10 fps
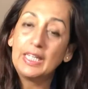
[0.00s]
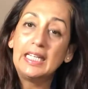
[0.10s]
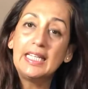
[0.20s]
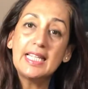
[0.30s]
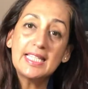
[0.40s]

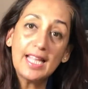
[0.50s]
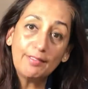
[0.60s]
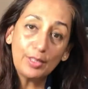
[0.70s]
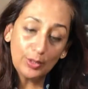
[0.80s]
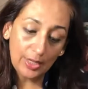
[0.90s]
let's have
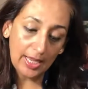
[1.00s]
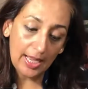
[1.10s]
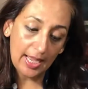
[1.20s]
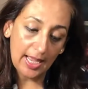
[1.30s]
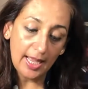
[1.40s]
a look
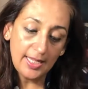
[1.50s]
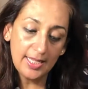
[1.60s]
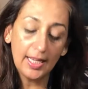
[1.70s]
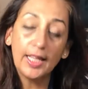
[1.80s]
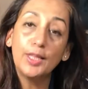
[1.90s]
at
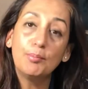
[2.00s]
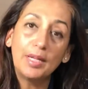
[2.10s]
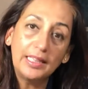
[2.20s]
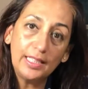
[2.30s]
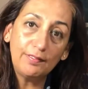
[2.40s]
the
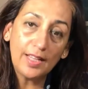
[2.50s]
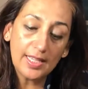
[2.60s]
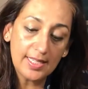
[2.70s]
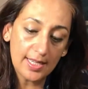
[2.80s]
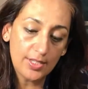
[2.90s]
monthly
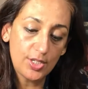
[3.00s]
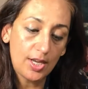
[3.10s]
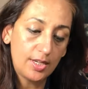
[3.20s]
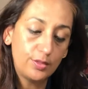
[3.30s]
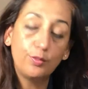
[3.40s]
Flying Star
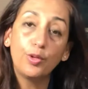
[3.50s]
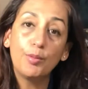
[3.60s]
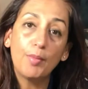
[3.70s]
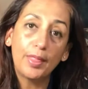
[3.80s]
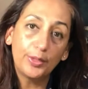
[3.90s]
chart for the
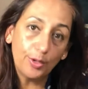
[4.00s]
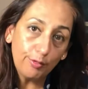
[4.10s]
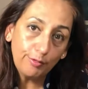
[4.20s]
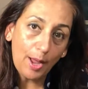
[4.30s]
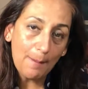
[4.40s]
month of
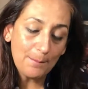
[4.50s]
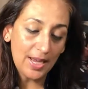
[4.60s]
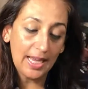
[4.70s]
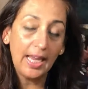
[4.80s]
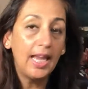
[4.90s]

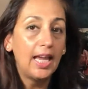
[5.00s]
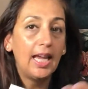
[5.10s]
May.